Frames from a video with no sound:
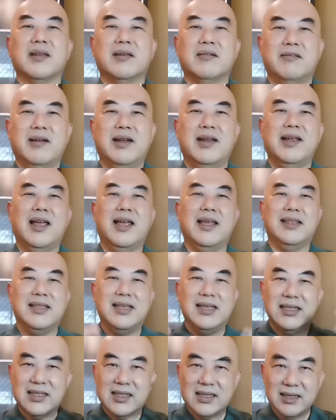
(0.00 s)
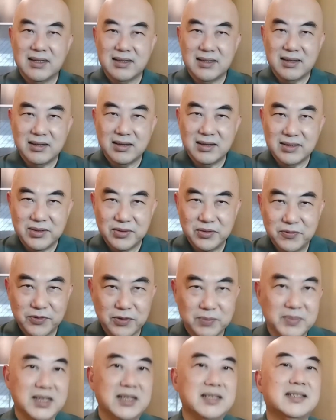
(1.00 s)
right, at these, uh, you know,
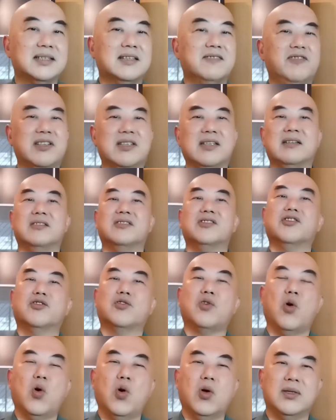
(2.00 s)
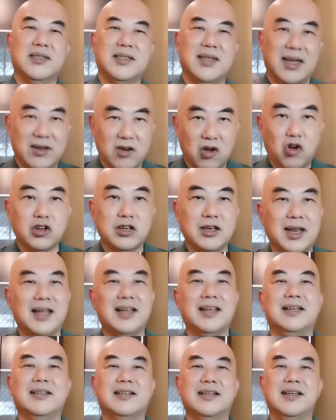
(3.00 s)
from these physical stores than
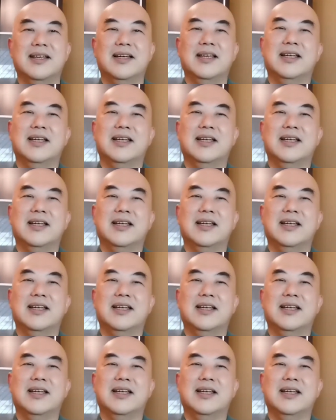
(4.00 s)
online.